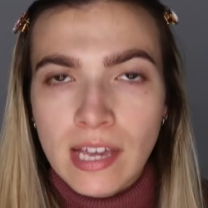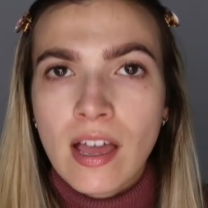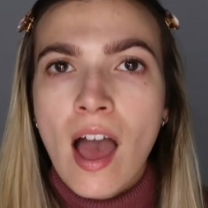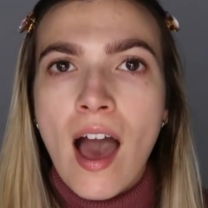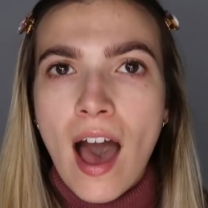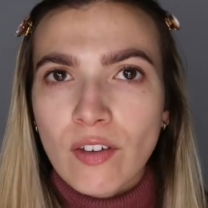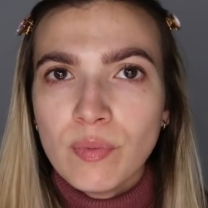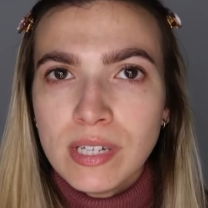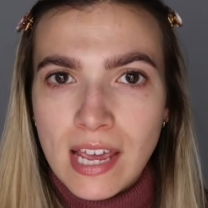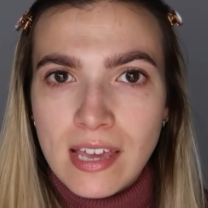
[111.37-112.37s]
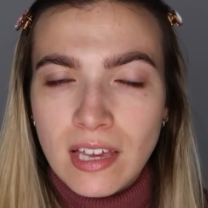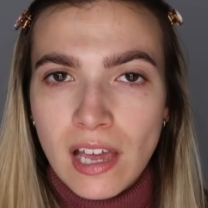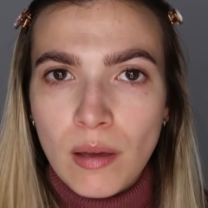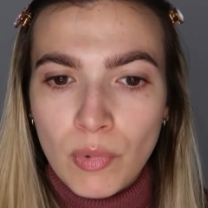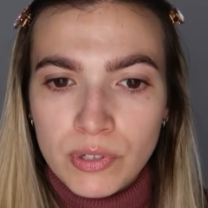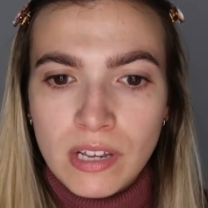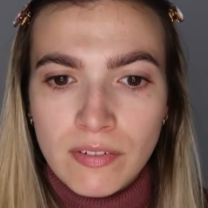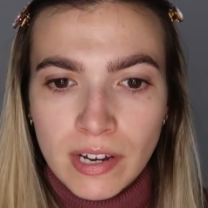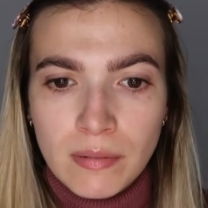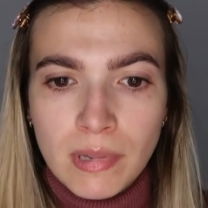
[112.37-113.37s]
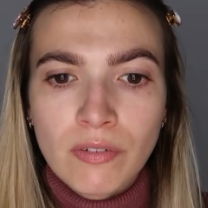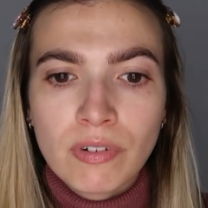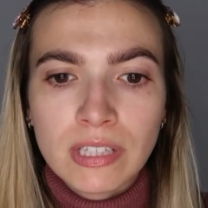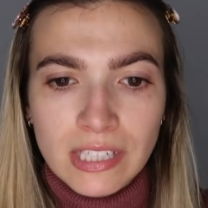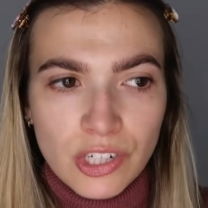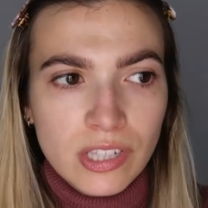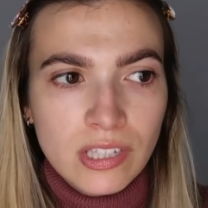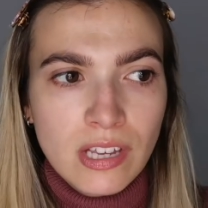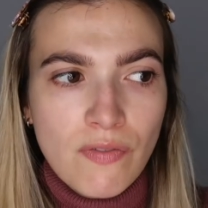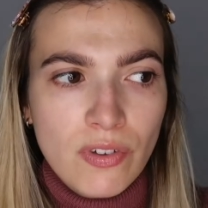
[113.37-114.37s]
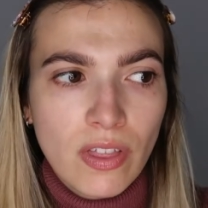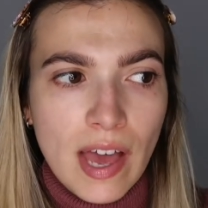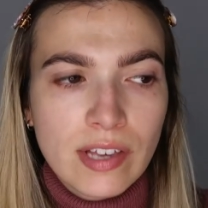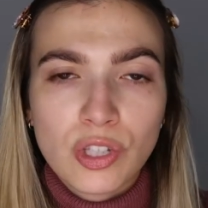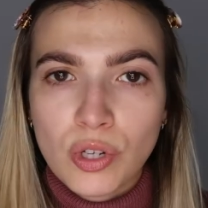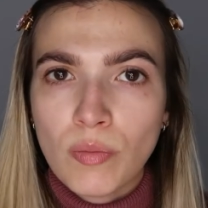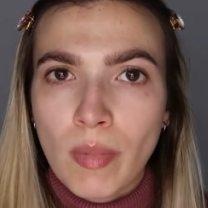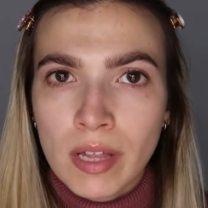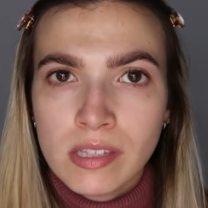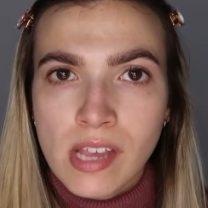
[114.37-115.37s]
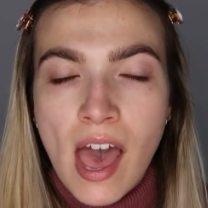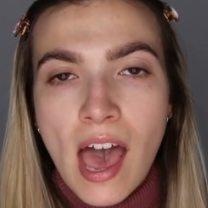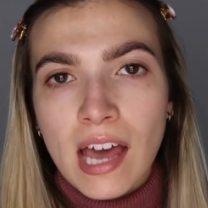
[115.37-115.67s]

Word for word: Like, I've been taking a multivitamin religiously for the last two months,